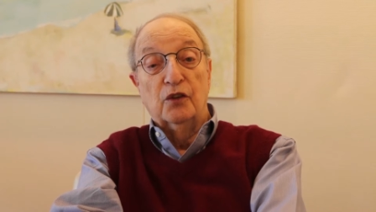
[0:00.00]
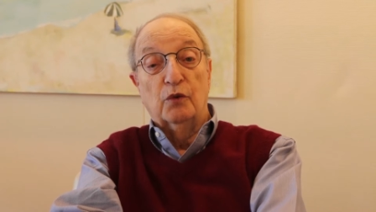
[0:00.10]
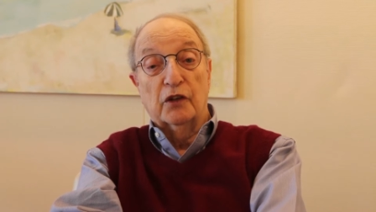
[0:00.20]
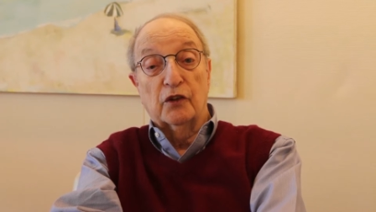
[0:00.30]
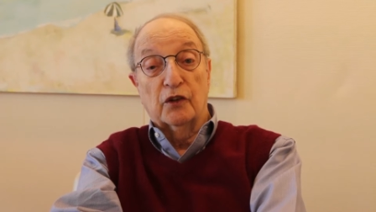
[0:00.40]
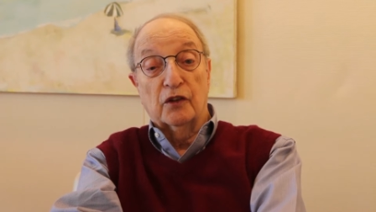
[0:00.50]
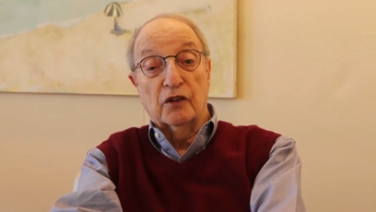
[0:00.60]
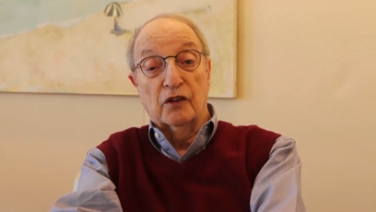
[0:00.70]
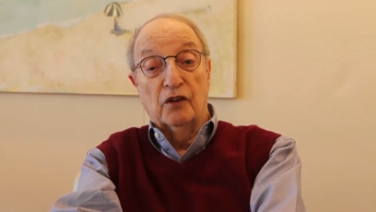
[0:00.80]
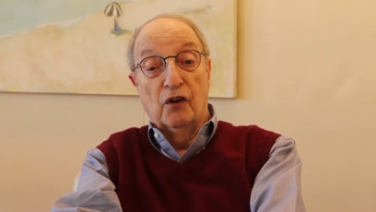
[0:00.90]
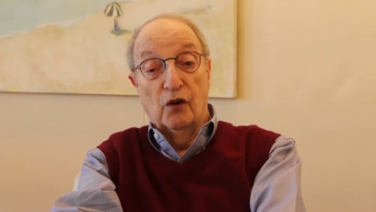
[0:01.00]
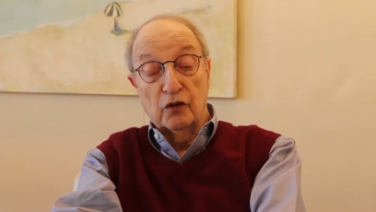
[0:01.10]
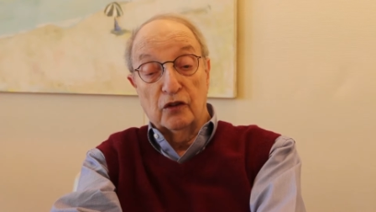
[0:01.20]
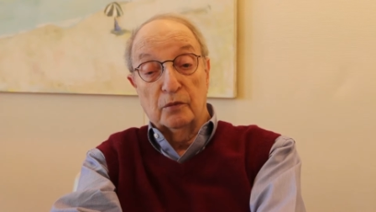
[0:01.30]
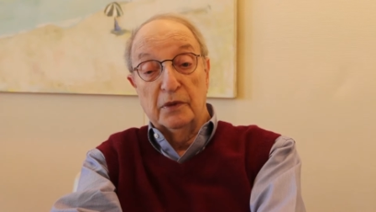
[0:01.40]
when they're
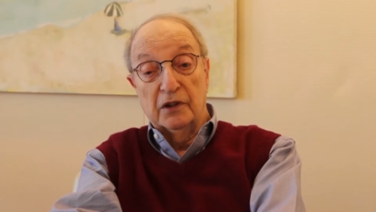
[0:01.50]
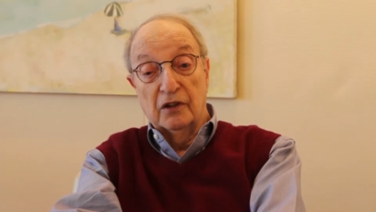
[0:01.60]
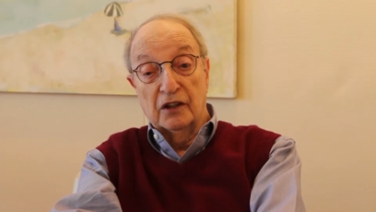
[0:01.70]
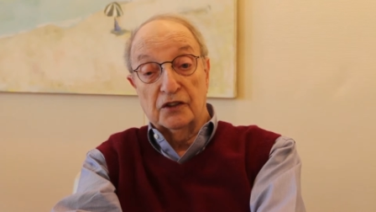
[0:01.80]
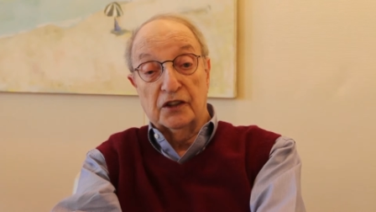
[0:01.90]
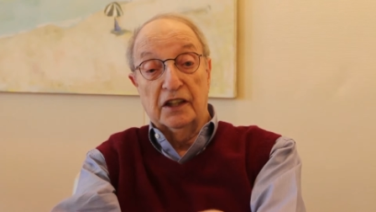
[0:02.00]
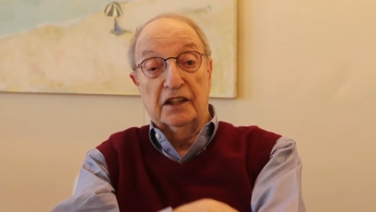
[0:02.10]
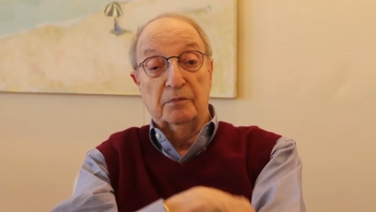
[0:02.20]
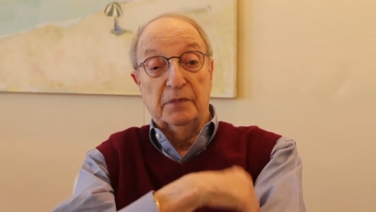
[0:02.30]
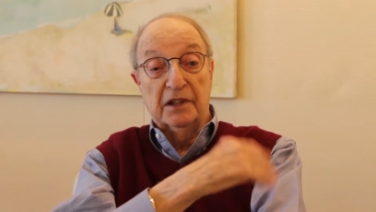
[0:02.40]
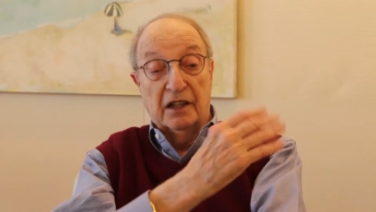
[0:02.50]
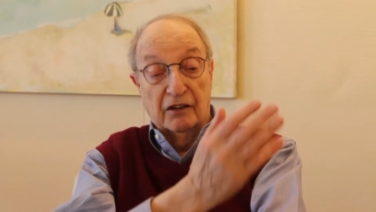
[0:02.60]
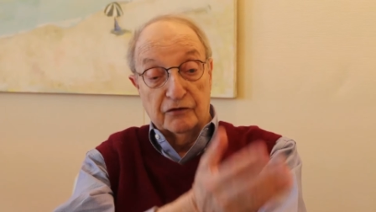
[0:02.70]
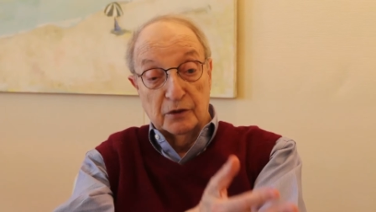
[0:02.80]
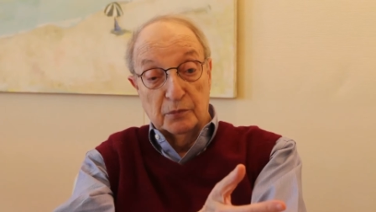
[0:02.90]
older because they can be
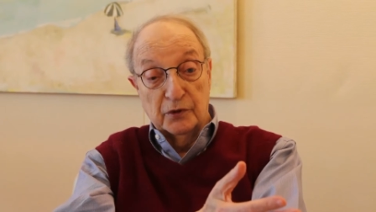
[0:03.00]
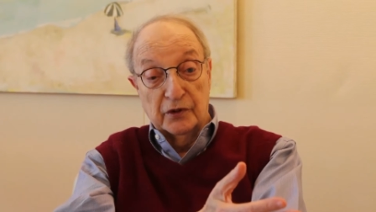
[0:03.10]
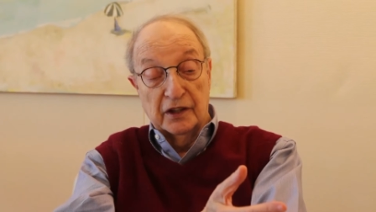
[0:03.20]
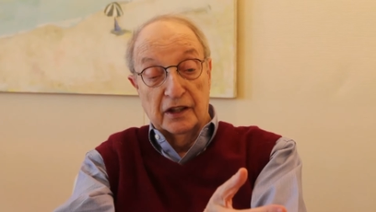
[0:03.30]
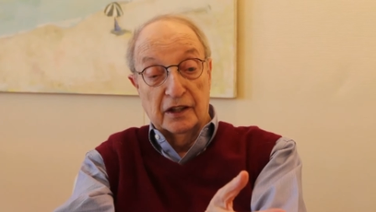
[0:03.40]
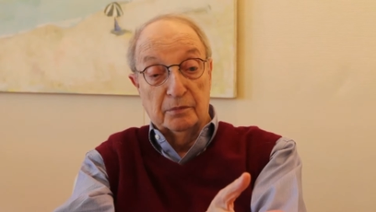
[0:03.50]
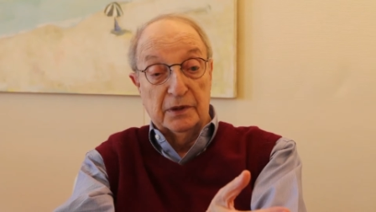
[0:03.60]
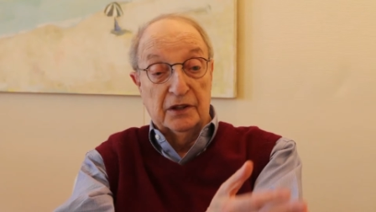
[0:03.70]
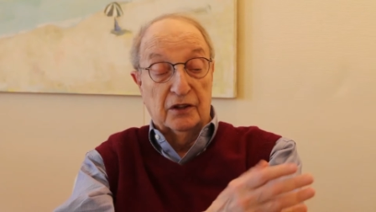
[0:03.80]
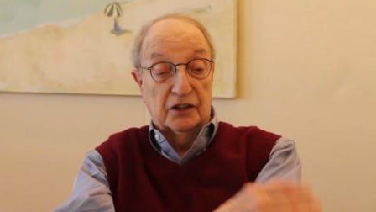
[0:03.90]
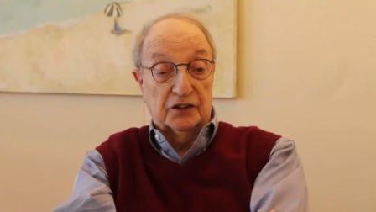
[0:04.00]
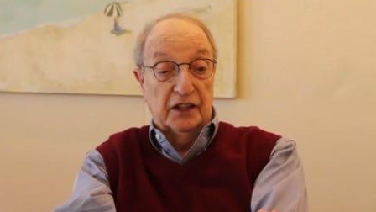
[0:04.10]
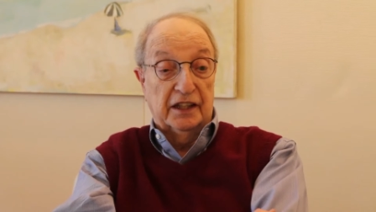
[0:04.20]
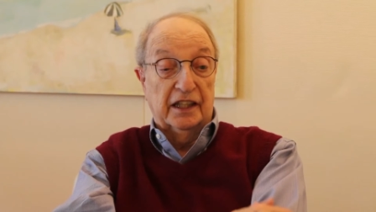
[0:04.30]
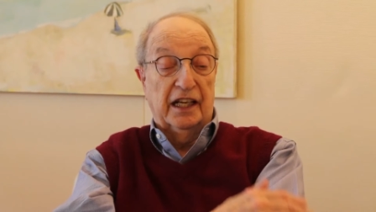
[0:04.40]
comfortable there, because
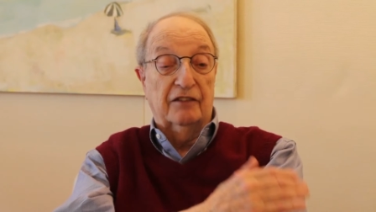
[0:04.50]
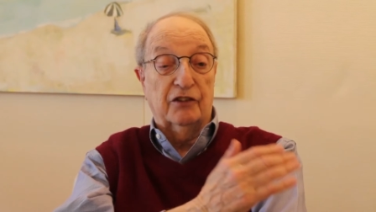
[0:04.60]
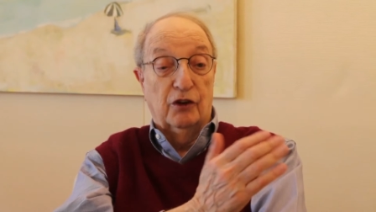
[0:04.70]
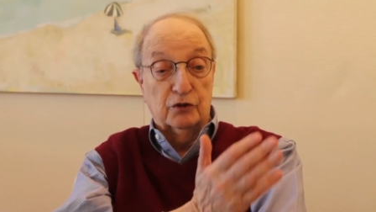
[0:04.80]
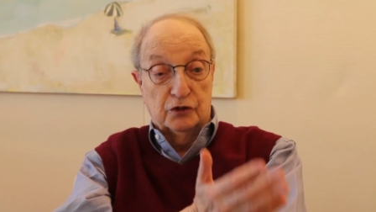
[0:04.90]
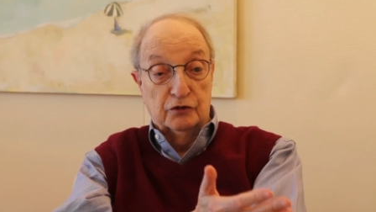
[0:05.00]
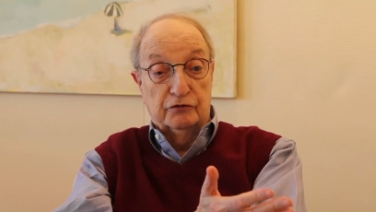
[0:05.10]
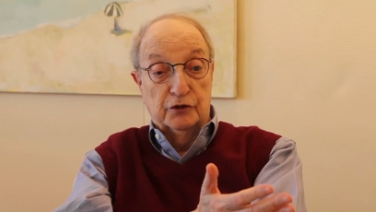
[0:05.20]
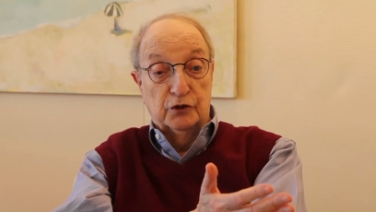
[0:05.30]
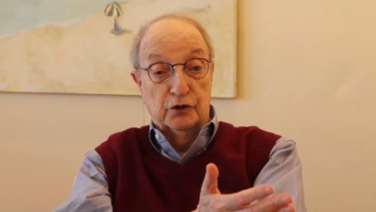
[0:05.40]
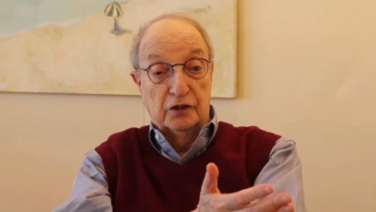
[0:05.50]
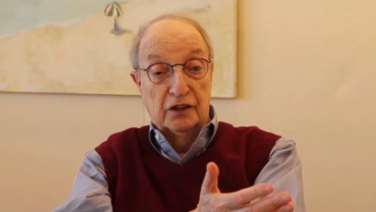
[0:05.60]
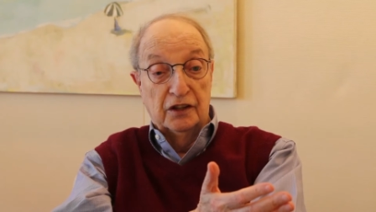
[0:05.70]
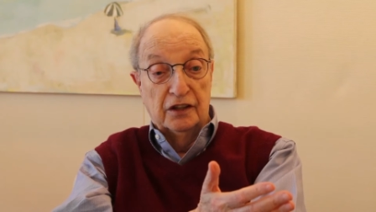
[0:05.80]
they can have kosher food.